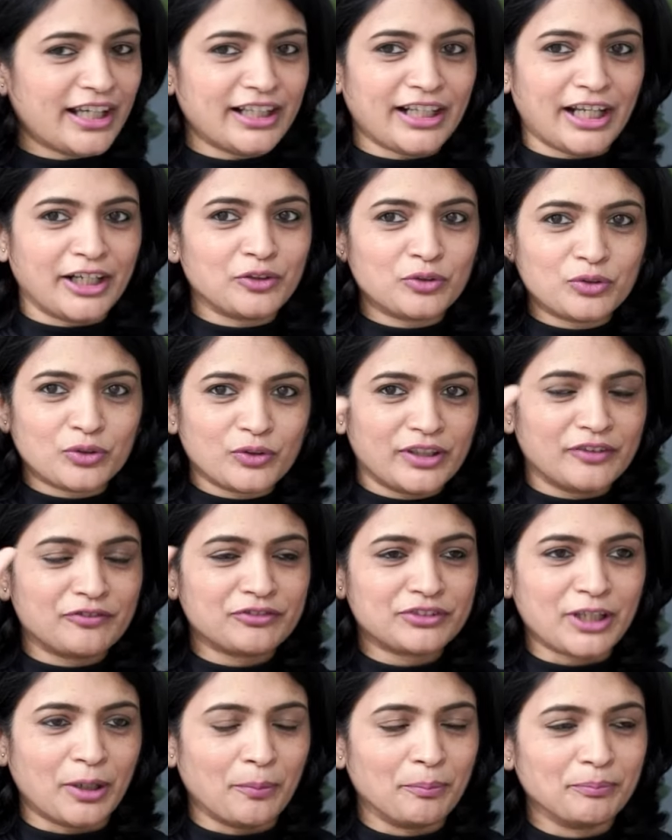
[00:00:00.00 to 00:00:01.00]
and i don't know if
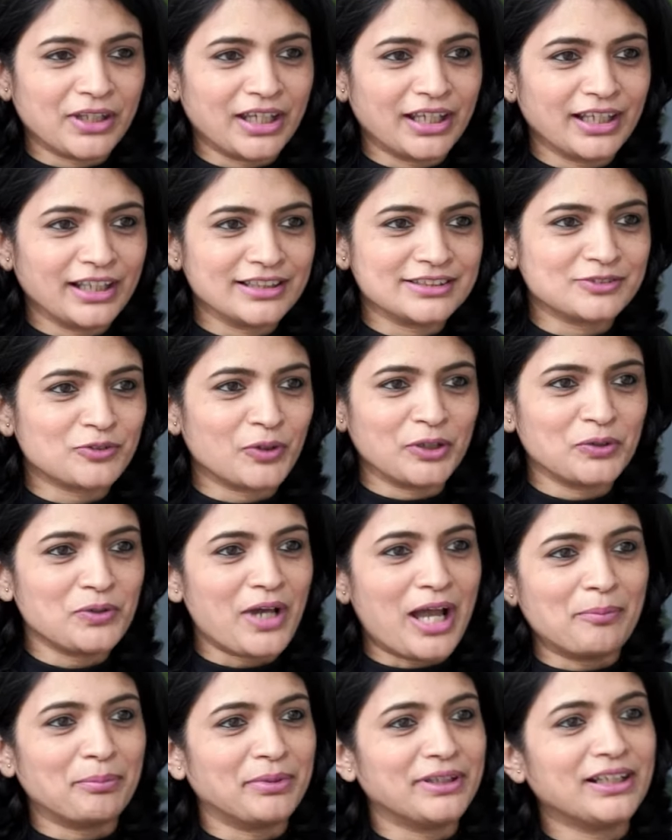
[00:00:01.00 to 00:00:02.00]
something is going to
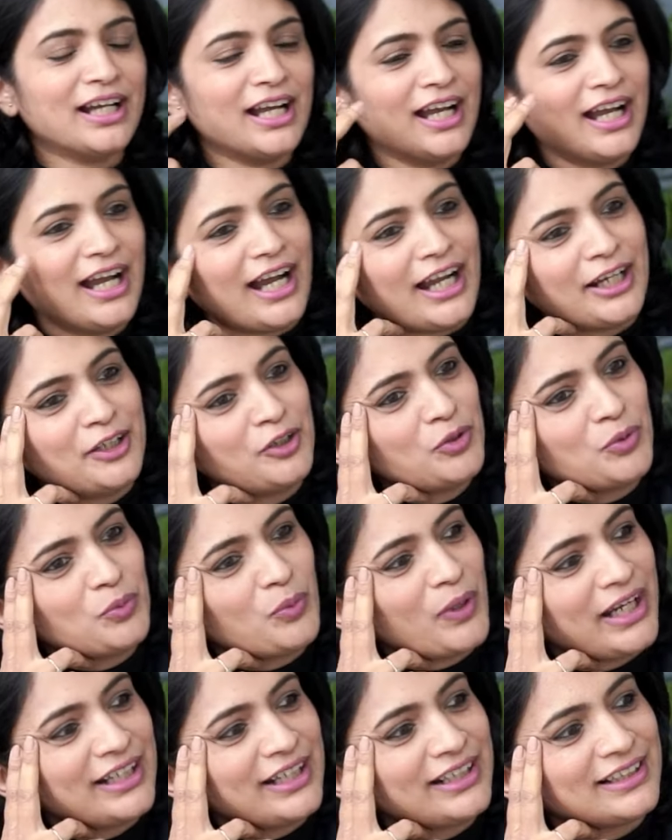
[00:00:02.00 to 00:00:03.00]
happen i don't know hmm.
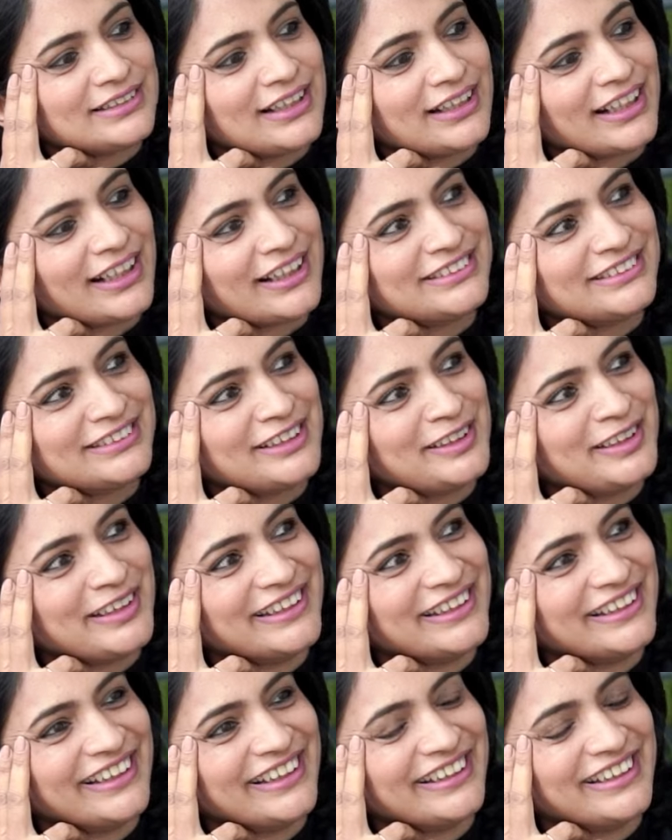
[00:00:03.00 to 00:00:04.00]
why it is that i'm still thinking